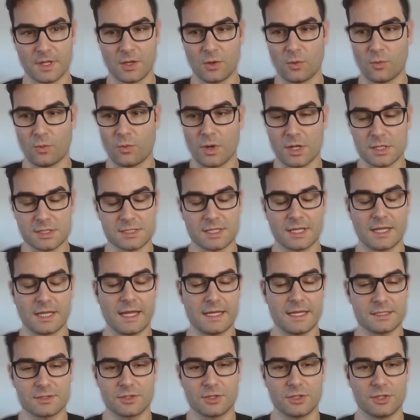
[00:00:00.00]
What's the
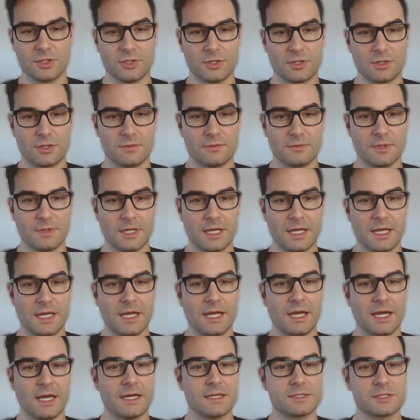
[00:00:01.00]
lesson here?
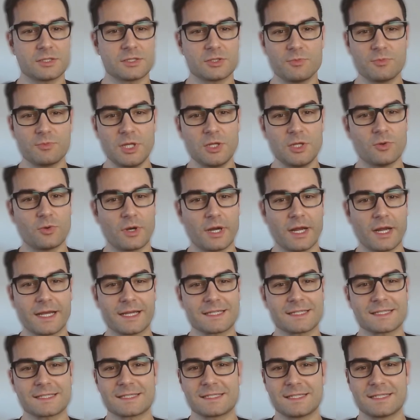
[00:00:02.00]
Assuming you're
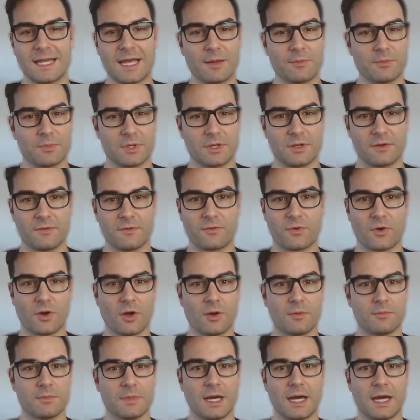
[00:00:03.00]
exempt
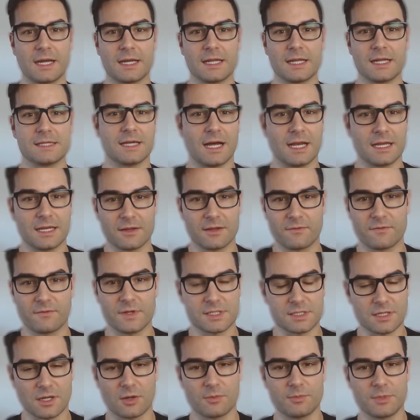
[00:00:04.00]
from an Italian
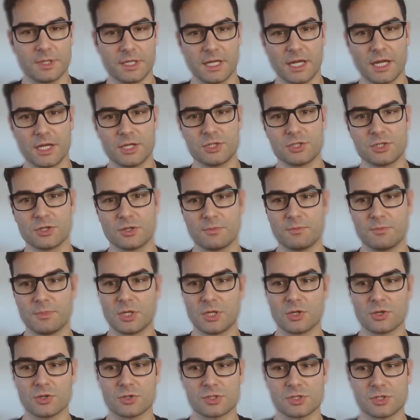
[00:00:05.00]
fiscal obligation
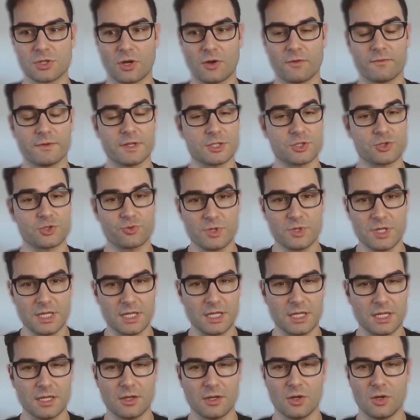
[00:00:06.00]
because of a
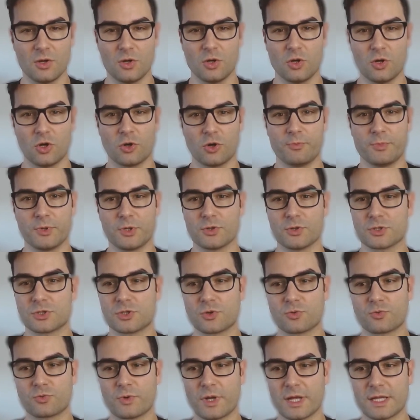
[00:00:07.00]
treaty or because you
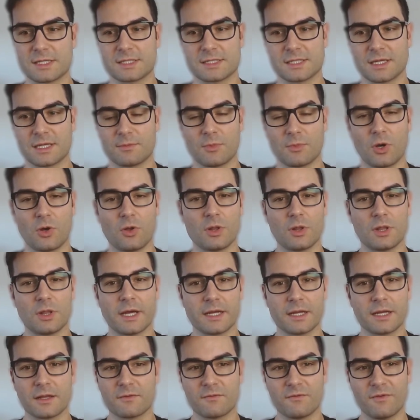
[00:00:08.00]
read some
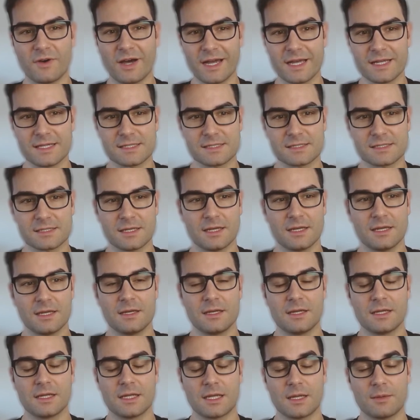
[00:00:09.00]
online advice
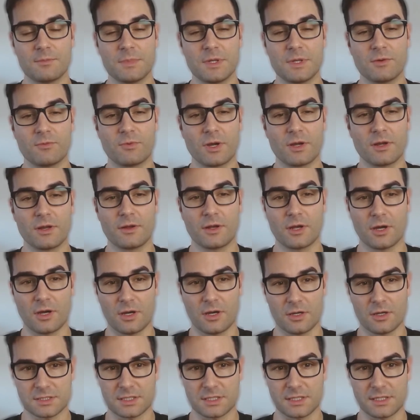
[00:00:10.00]
can be very
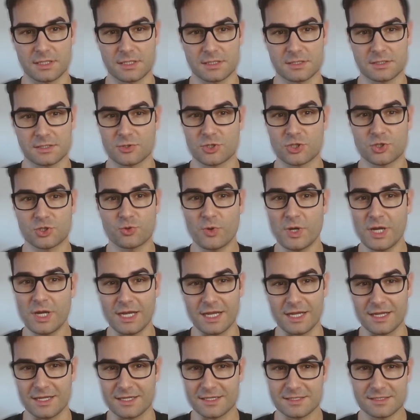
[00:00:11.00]
costly. So
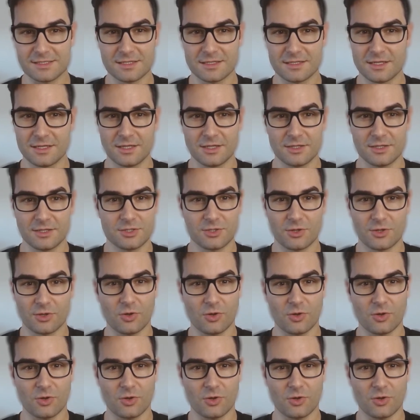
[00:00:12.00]
treaties don't